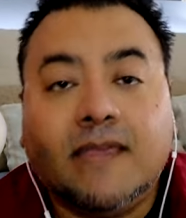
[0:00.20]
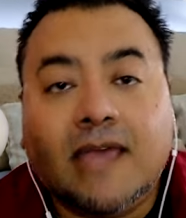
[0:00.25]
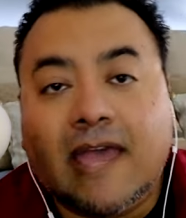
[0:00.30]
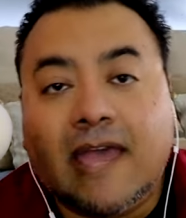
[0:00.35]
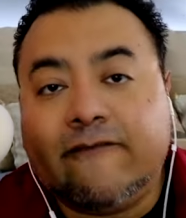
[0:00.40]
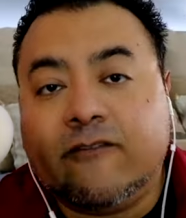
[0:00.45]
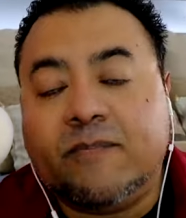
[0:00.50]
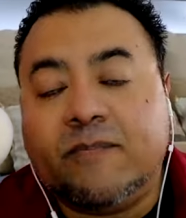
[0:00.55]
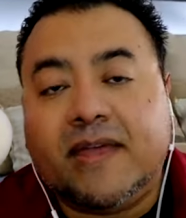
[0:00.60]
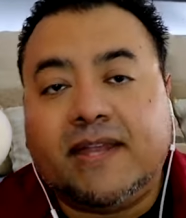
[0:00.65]
Hi,
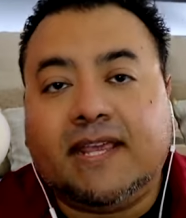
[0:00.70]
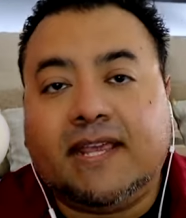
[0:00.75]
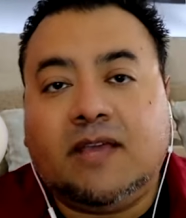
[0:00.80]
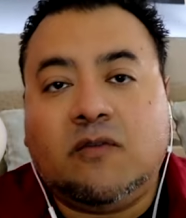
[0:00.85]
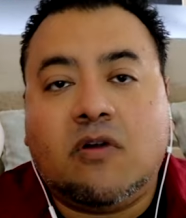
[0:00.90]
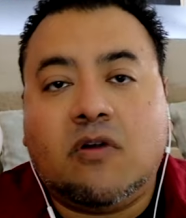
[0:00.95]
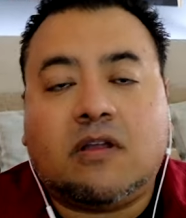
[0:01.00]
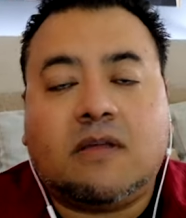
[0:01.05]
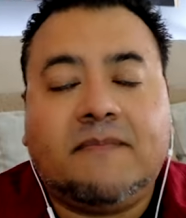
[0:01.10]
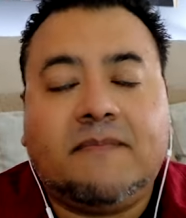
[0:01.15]
everybody.
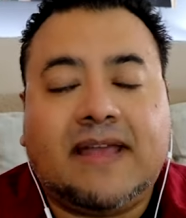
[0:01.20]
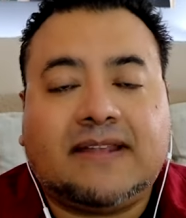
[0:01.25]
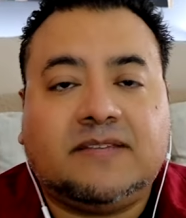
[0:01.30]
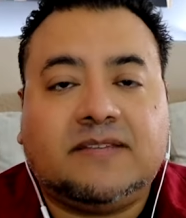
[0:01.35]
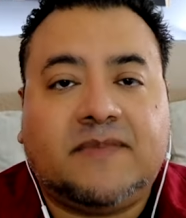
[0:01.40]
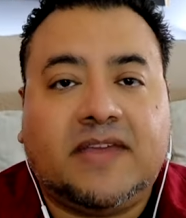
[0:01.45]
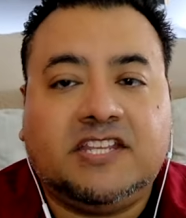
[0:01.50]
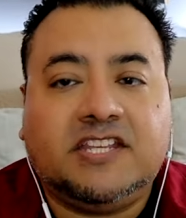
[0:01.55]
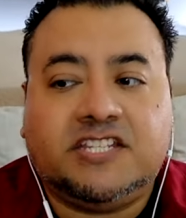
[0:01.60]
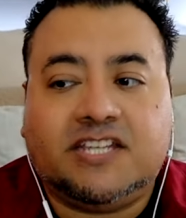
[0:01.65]
Welcome back
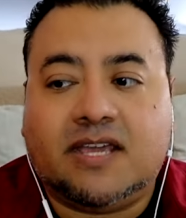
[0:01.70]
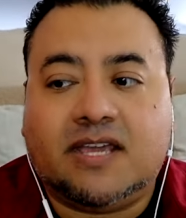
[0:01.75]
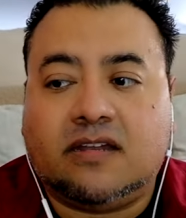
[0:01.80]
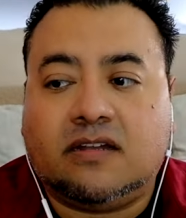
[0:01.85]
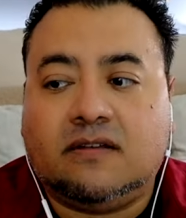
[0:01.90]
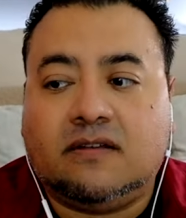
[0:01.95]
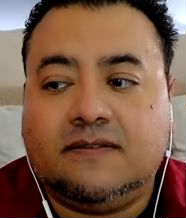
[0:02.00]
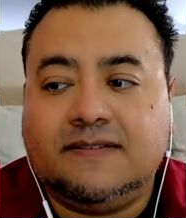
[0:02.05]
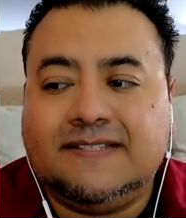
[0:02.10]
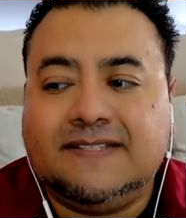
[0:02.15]
to my
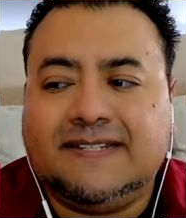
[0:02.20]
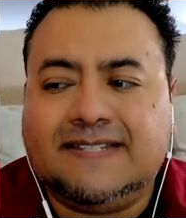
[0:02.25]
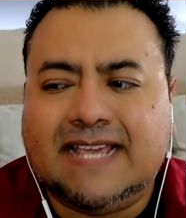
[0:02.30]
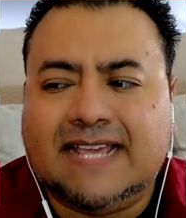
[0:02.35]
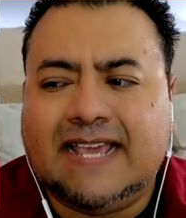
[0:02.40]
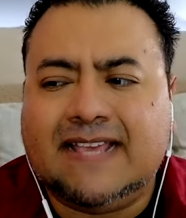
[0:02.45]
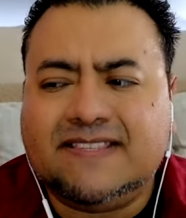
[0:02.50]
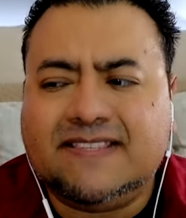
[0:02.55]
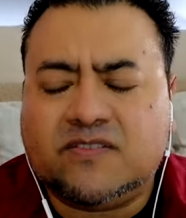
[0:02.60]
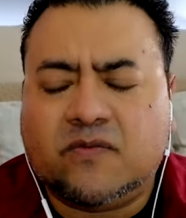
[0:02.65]
channel.
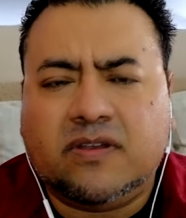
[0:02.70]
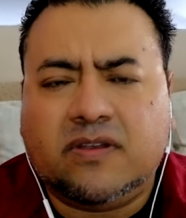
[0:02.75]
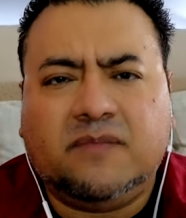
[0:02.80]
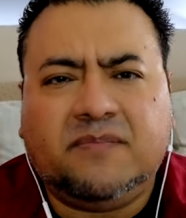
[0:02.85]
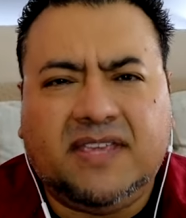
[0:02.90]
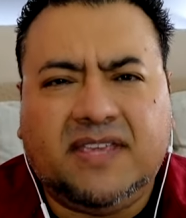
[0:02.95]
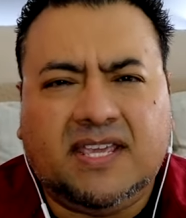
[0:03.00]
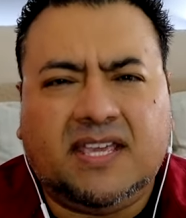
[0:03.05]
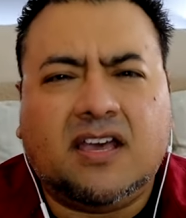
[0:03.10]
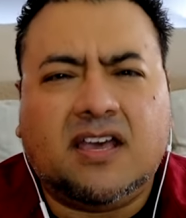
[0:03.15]
Today is going to
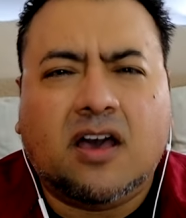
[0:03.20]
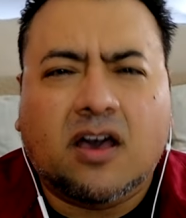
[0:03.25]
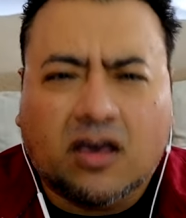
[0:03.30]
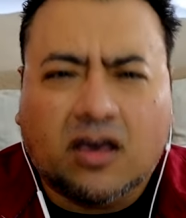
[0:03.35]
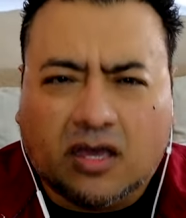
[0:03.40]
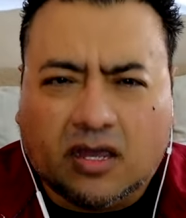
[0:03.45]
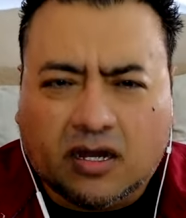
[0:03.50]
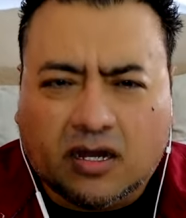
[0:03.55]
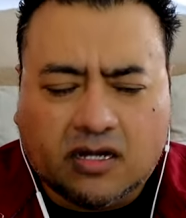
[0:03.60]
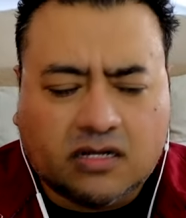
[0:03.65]
be a
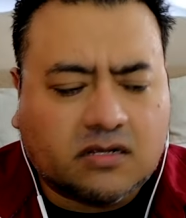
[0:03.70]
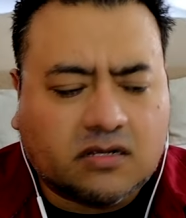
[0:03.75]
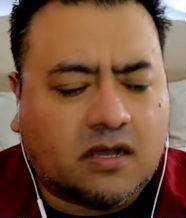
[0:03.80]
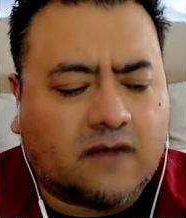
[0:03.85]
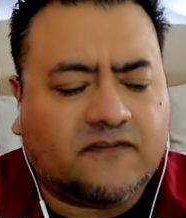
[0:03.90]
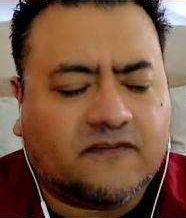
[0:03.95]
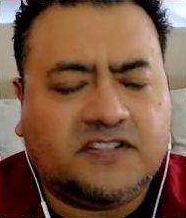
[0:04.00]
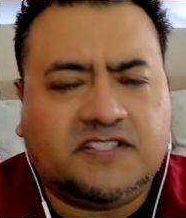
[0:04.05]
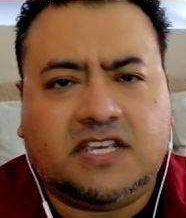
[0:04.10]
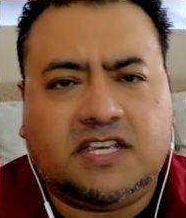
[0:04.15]
hard
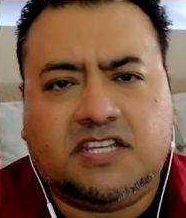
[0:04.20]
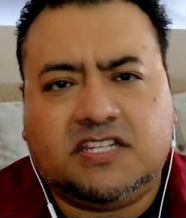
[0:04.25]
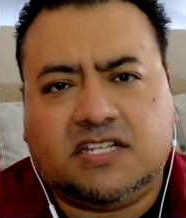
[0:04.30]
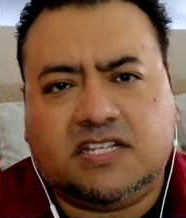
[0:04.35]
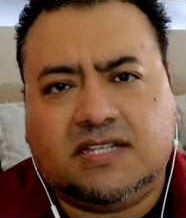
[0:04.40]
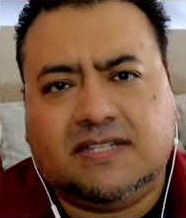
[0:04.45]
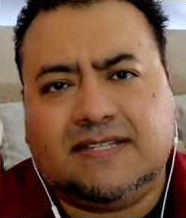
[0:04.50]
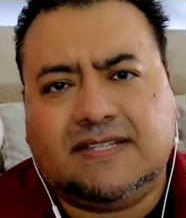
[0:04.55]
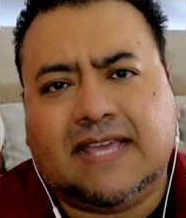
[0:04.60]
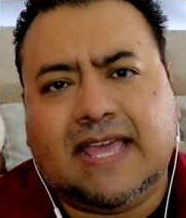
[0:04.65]

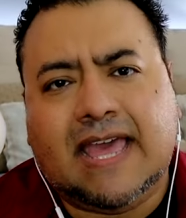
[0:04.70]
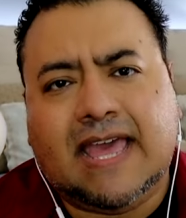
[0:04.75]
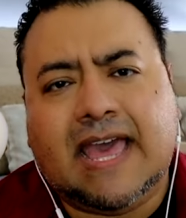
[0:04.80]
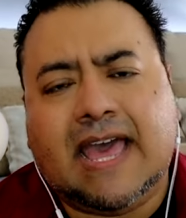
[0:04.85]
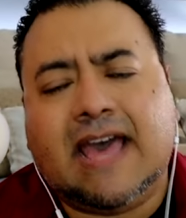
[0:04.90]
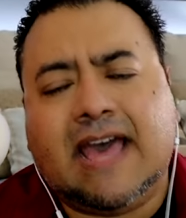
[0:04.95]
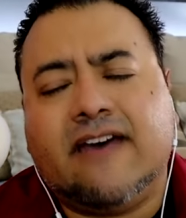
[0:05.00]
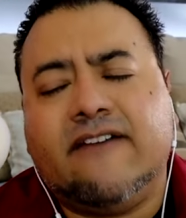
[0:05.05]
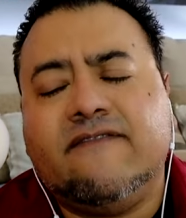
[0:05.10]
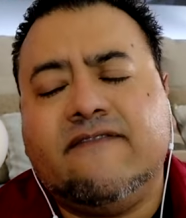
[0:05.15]
conversation to
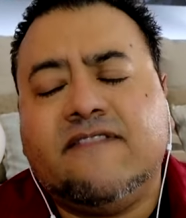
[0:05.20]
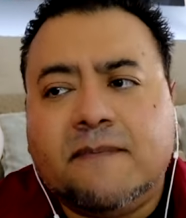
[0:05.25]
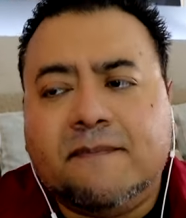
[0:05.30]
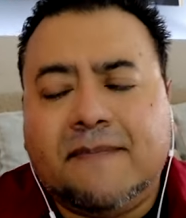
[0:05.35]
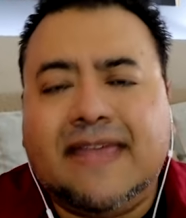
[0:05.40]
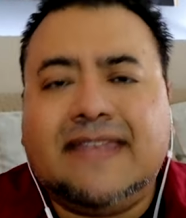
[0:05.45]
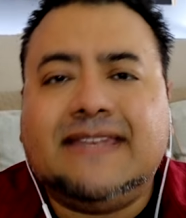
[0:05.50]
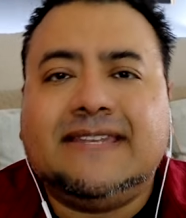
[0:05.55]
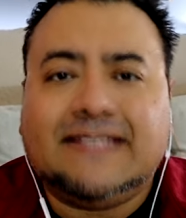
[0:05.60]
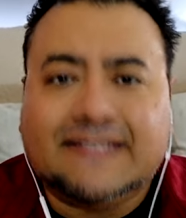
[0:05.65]
have.
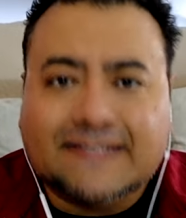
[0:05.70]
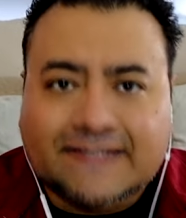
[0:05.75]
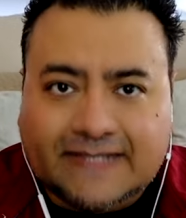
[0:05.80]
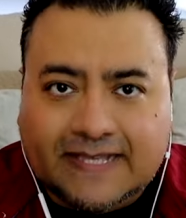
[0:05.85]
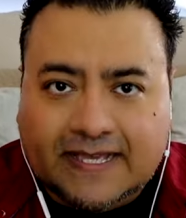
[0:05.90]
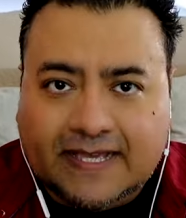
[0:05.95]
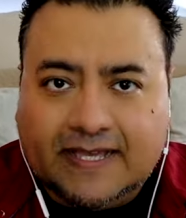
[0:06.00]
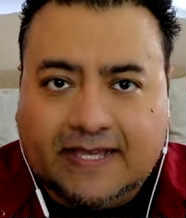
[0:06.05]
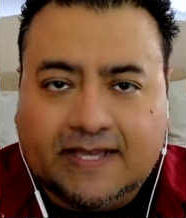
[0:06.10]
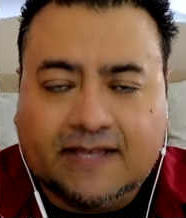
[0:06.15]

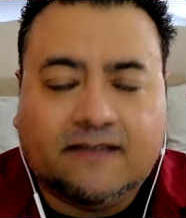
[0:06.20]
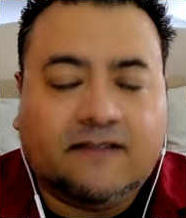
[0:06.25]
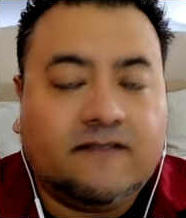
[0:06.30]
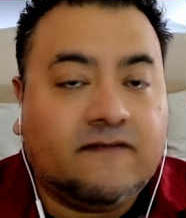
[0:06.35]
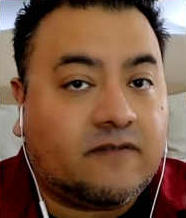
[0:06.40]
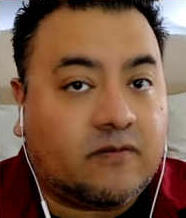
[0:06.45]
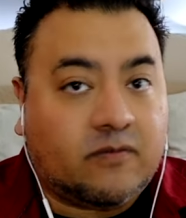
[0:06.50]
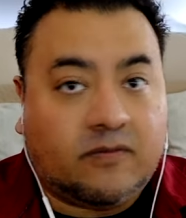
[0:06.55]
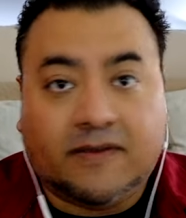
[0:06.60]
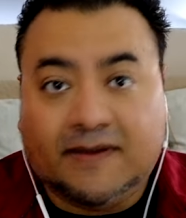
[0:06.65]
Mandisa
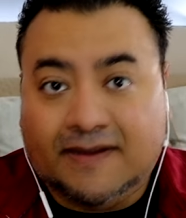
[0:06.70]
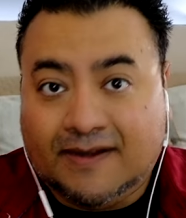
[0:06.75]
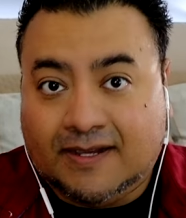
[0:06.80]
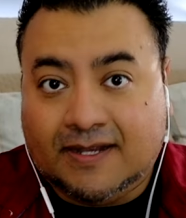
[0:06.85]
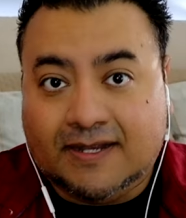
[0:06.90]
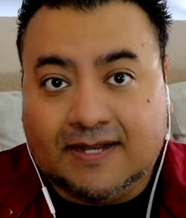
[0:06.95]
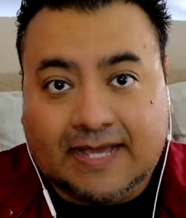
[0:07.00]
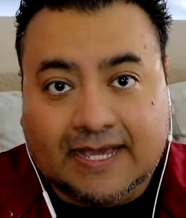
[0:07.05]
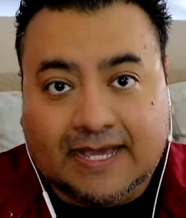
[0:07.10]
from American